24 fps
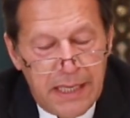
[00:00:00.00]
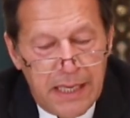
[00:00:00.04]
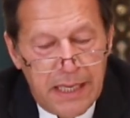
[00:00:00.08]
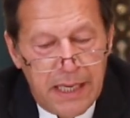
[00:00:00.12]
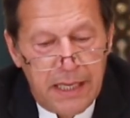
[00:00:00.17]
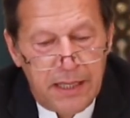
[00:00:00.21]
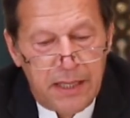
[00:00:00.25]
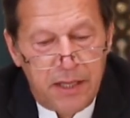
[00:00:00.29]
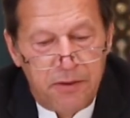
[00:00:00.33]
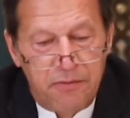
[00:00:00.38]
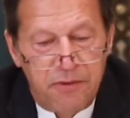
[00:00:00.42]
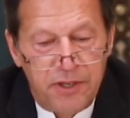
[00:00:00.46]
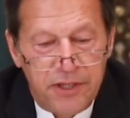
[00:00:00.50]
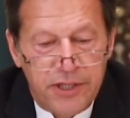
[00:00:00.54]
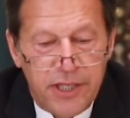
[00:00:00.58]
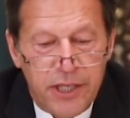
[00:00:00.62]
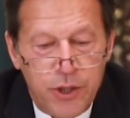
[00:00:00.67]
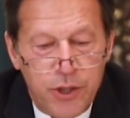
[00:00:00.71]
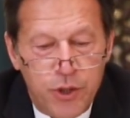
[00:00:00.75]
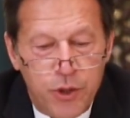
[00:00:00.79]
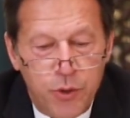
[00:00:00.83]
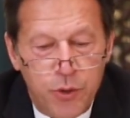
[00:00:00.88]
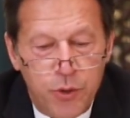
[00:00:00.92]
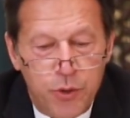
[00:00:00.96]
In the
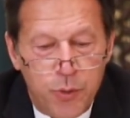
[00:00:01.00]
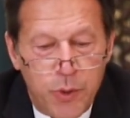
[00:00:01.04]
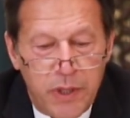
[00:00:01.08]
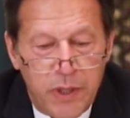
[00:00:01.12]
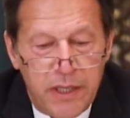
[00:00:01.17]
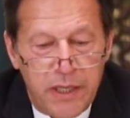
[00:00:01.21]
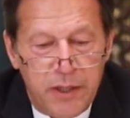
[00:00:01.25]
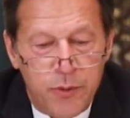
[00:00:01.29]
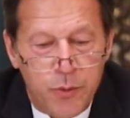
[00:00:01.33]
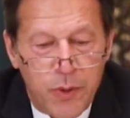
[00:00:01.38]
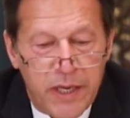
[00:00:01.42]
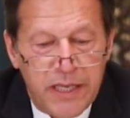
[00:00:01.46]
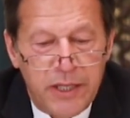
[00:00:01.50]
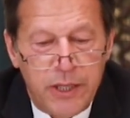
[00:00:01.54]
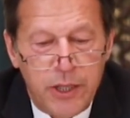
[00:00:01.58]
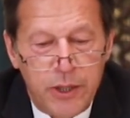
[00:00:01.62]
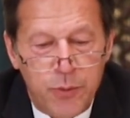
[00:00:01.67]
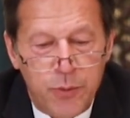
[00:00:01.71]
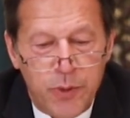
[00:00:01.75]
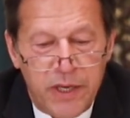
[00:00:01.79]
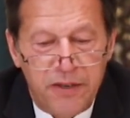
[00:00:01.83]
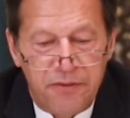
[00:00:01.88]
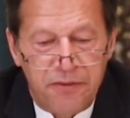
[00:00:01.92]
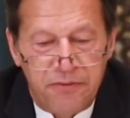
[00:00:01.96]
Vision
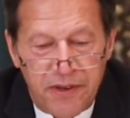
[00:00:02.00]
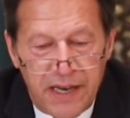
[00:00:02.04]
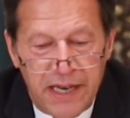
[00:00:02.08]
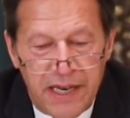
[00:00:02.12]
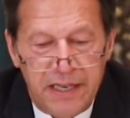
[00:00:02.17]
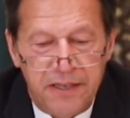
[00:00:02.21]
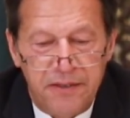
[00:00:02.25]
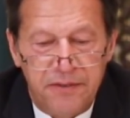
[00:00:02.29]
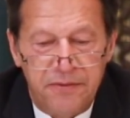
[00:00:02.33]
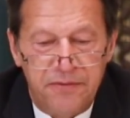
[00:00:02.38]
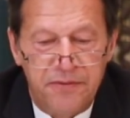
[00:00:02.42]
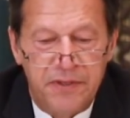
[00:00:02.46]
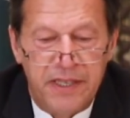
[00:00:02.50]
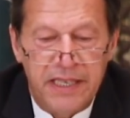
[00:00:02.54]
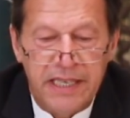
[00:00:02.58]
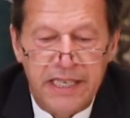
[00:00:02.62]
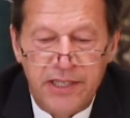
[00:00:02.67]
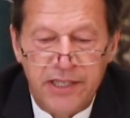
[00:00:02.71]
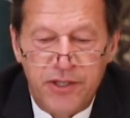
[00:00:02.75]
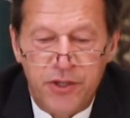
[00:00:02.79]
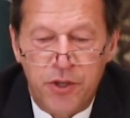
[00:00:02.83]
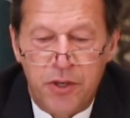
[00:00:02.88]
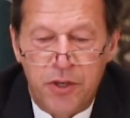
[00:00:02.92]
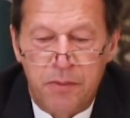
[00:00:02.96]
2025, the
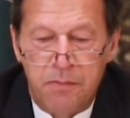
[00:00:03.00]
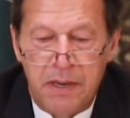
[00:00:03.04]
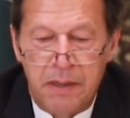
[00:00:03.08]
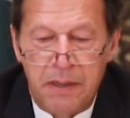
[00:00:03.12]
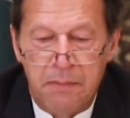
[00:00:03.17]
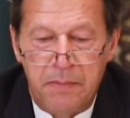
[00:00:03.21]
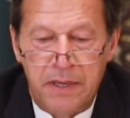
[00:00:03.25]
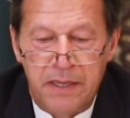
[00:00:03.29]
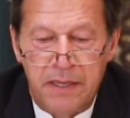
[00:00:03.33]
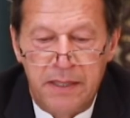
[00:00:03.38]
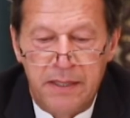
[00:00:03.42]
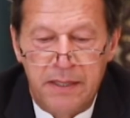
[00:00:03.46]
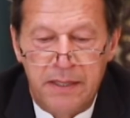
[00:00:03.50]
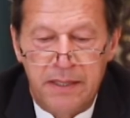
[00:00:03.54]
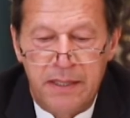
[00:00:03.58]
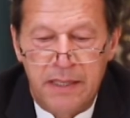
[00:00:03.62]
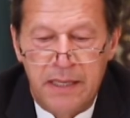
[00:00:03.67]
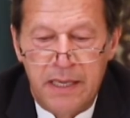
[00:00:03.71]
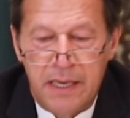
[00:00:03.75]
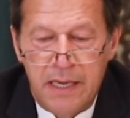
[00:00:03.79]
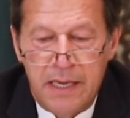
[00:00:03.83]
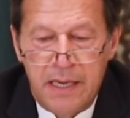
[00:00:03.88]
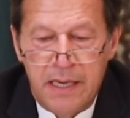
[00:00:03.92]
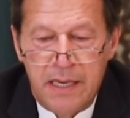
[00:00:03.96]
ECO
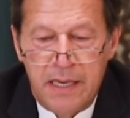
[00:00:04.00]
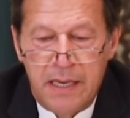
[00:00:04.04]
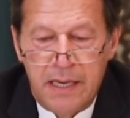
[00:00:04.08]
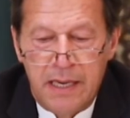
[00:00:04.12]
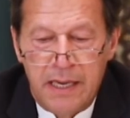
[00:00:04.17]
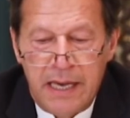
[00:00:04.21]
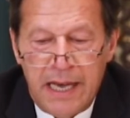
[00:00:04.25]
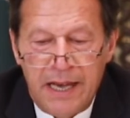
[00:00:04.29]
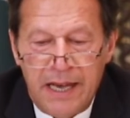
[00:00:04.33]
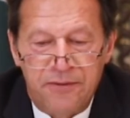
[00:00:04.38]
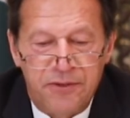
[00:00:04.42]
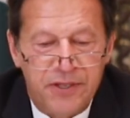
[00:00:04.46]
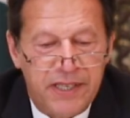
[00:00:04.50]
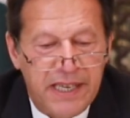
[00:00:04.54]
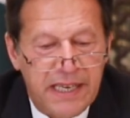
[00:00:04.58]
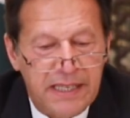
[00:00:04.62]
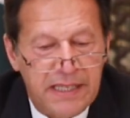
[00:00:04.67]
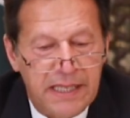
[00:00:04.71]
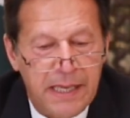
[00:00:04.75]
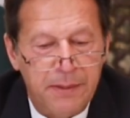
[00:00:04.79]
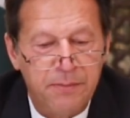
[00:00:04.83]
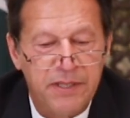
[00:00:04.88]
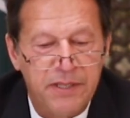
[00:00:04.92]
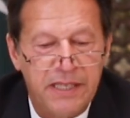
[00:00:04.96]
members have
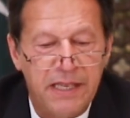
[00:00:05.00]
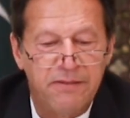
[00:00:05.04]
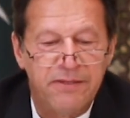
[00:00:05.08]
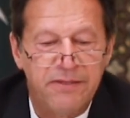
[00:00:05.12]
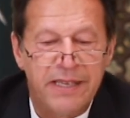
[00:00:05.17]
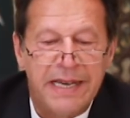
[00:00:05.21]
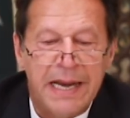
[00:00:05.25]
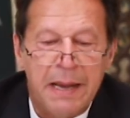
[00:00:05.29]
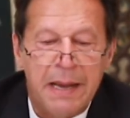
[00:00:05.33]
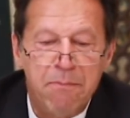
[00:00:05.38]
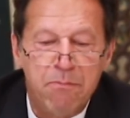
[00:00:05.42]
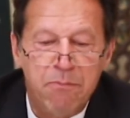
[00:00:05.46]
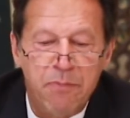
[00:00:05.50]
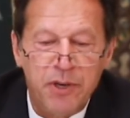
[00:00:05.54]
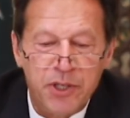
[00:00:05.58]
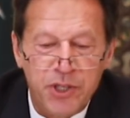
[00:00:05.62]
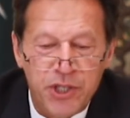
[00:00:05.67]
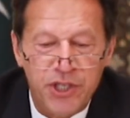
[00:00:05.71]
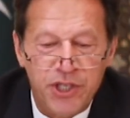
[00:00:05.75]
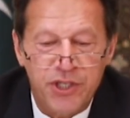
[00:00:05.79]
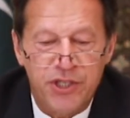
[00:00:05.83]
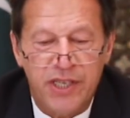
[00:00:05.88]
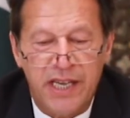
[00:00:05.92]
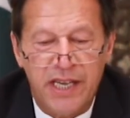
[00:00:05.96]
set themselves an
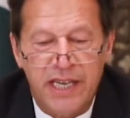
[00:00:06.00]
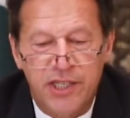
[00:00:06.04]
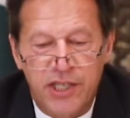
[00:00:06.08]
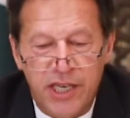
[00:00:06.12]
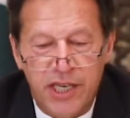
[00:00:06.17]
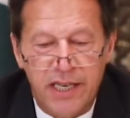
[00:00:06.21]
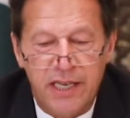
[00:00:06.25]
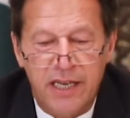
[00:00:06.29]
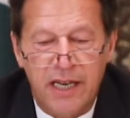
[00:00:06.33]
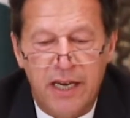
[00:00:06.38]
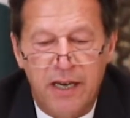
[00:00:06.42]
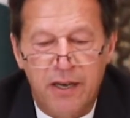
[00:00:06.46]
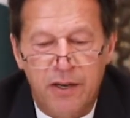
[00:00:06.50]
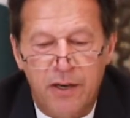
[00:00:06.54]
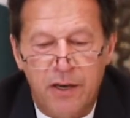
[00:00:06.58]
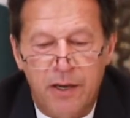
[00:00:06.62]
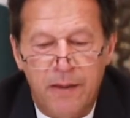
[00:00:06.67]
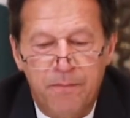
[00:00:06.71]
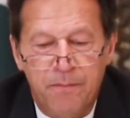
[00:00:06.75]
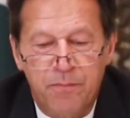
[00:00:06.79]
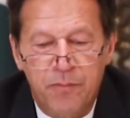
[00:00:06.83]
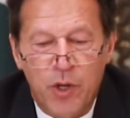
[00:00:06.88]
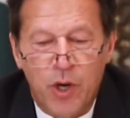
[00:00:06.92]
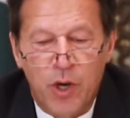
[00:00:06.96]
ambitious
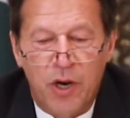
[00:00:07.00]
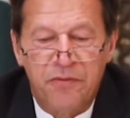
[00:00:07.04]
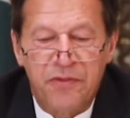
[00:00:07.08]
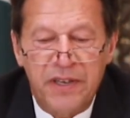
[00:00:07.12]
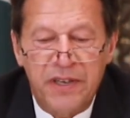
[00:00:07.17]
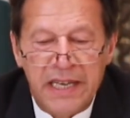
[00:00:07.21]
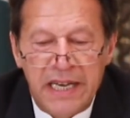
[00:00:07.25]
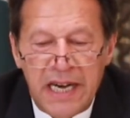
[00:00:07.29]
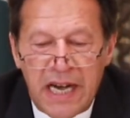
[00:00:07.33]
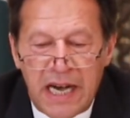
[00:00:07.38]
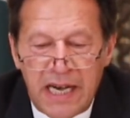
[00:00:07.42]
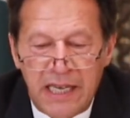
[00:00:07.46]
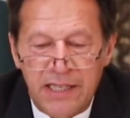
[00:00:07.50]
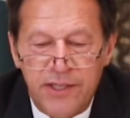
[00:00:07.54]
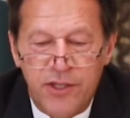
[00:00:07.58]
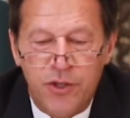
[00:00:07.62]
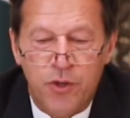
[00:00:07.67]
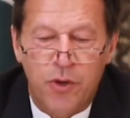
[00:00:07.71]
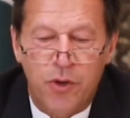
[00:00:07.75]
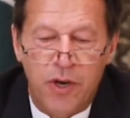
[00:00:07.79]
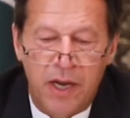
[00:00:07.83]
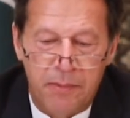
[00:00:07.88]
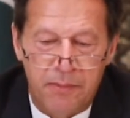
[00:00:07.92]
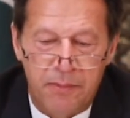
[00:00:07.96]
agenda of enhanced
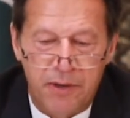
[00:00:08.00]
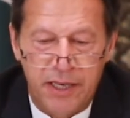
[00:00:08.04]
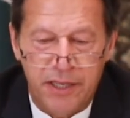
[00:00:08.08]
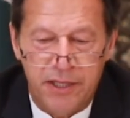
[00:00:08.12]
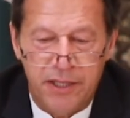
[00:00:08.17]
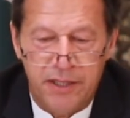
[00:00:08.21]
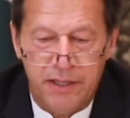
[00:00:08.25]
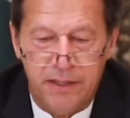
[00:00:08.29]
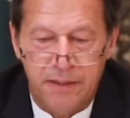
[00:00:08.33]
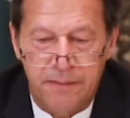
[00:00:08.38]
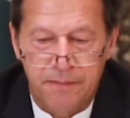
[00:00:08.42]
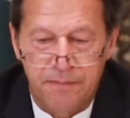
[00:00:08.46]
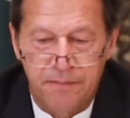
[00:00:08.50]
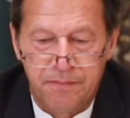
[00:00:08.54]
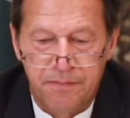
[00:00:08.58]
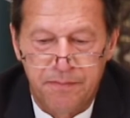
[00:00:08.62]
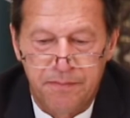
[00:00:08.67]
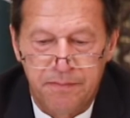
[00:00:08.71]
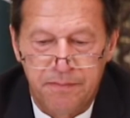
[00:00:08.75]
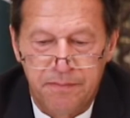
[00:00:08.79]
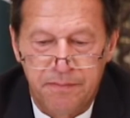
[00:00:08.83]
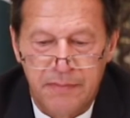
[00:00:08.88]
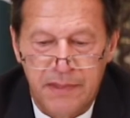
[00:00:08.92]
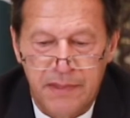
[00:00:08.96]
collaboration
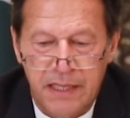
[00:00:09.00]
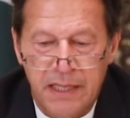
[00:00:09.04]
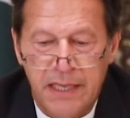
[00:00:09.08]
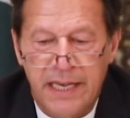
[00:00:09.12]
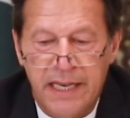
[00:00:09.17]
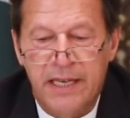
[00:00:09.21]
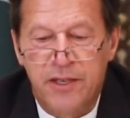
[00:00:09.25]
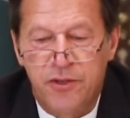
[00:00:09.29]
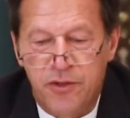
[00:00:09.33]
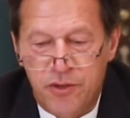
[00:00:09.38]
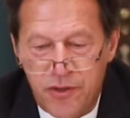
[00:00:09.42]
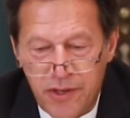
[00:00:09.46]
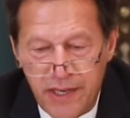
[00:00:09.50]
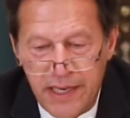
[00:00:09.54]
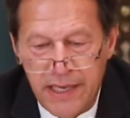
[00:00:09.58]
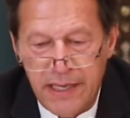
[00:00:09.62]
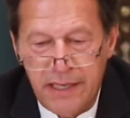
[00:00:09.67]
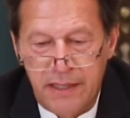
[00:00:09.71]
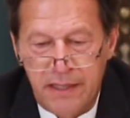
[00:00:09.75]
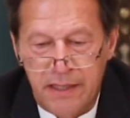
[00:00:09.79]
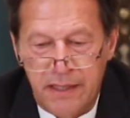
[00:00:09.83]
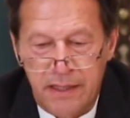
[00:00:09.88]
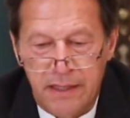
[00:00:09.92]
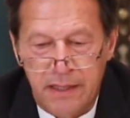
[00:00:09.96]
in
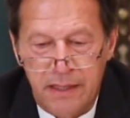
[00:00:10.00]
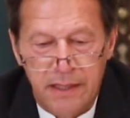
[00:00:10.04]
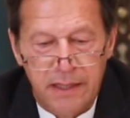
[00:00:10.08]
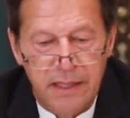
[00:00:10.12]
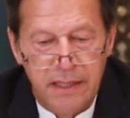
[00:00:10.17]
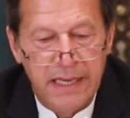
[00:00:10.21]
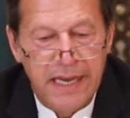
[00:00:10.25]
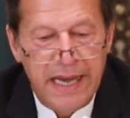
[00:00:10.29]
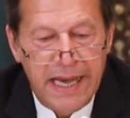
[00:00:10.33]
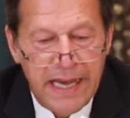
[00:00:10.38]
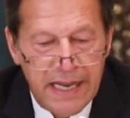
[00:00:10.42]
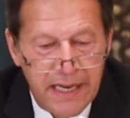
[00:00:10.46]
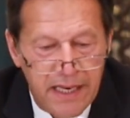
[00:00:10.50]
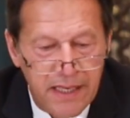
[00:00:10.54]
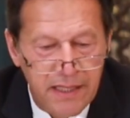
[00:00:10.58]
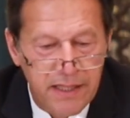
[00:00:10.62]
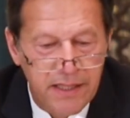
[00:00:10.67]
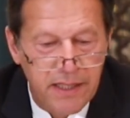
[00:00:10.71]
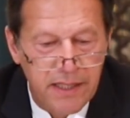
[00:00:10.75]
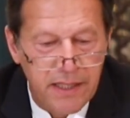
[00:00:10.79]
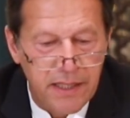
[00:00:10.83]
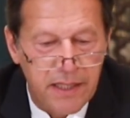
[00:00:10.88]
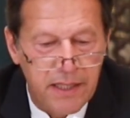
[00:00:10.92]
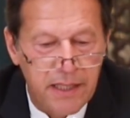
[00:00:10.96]
trade,
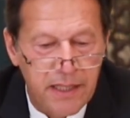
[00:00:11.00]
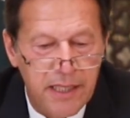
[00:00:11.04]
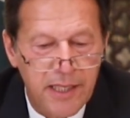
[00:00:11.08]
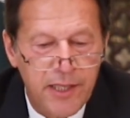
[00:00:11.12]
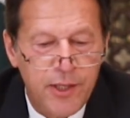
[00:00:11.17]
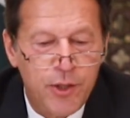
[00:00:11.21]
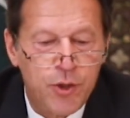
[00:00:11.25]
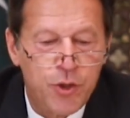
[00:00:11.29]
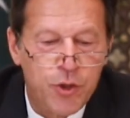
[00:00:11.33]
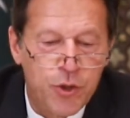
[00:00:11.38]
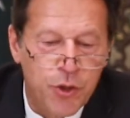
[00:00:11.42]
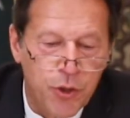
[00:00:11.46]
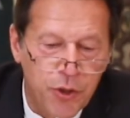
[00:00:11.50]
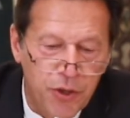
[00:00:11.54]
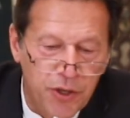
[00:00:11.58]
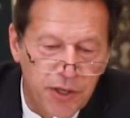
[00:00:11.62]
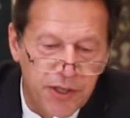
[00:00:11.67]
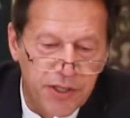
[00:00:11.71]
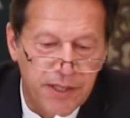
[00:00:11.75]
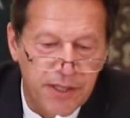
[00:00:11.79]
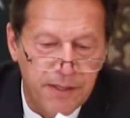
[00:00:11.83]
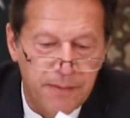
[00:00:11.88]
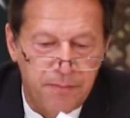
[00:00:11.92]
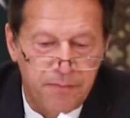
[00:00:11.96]
energy,
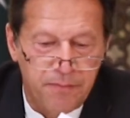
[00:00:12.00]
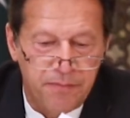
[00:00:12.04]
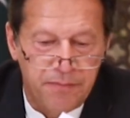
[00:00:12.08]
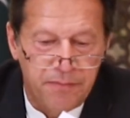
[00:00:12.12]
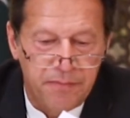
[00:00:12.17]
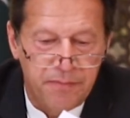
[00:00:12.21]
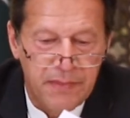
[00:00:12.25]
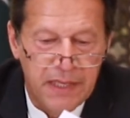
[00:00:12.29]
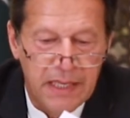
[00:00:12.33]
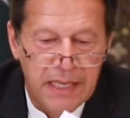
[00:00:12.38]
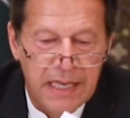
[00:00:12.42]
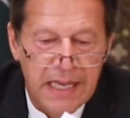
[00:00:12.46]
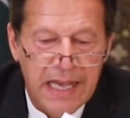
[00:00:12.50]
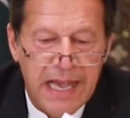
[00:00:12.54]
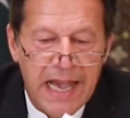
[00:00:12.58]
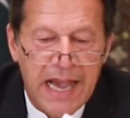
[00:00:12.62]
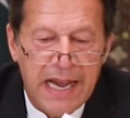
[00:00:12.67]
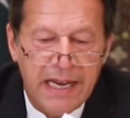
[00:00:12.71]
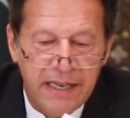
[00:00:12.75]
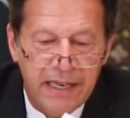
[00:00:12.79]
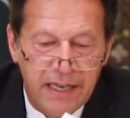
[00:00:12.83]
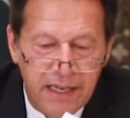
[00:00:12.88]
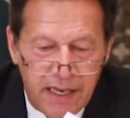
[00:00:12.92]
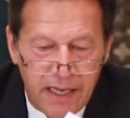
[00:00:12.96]
tourism,
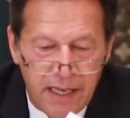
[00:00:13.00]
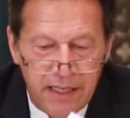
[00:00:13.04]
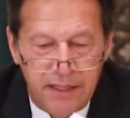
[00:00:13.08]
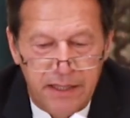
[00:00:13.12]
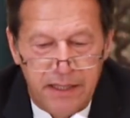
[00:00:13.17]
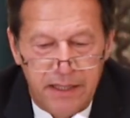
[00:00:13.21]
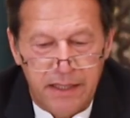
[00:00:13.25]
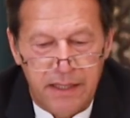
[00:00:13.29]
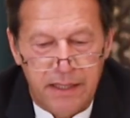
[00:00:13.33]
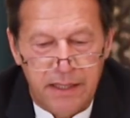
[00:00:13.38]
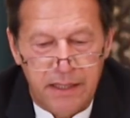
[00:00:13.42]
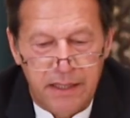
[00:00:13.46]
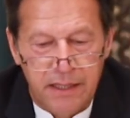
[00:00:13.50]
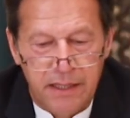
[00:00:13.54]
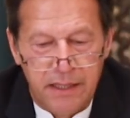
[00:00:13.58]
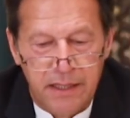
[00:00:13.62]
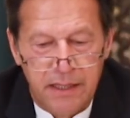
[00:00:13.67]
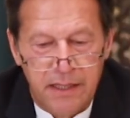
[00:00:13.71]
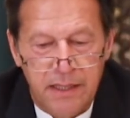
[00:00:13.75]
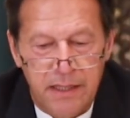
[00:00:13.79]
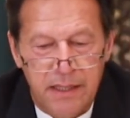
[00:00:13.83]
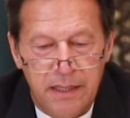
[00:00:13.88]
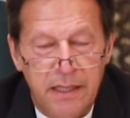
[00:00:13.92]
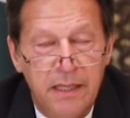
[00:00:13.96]
agriculture,
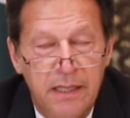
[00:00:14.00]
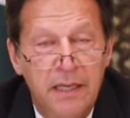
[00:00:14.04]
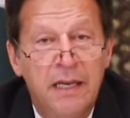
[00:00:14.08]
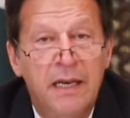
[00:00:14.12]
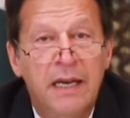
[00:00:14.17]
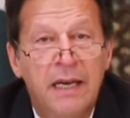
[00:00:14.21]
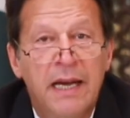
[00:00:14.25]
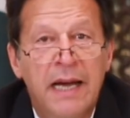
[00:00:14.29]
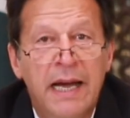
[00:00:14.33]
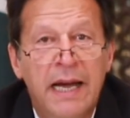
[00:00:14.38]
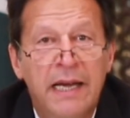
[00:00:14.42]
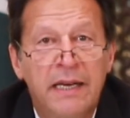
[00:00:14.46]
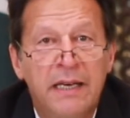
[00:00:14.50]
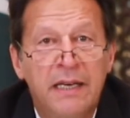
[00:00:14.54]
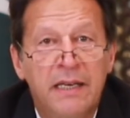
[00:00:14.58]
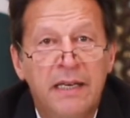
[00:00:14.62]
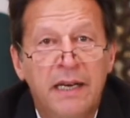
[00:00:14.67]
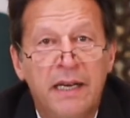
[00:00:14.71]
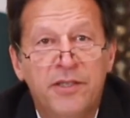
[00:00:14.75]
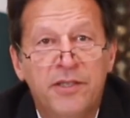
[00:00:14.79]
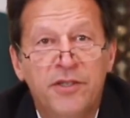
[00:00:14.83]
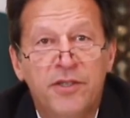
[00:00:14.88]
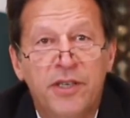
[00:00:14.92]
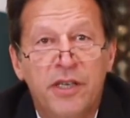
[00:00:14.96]
and
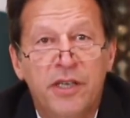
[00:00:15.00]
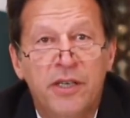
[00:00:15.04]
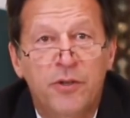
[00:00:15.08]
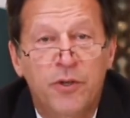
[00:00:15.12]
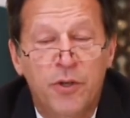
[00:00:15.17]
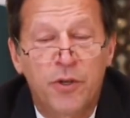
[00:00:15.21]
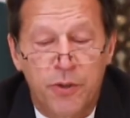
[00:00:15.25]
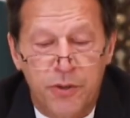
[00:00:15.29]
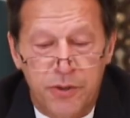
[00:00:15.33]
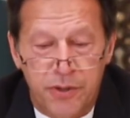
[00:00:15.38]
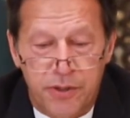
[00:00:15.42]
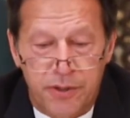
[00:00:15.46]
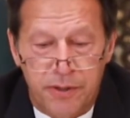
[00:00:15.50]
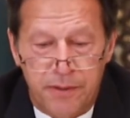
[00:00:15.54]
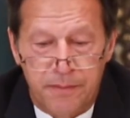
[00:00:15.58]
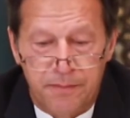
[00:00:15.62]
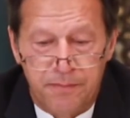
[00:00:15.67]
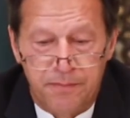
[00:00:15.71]
industrial growth.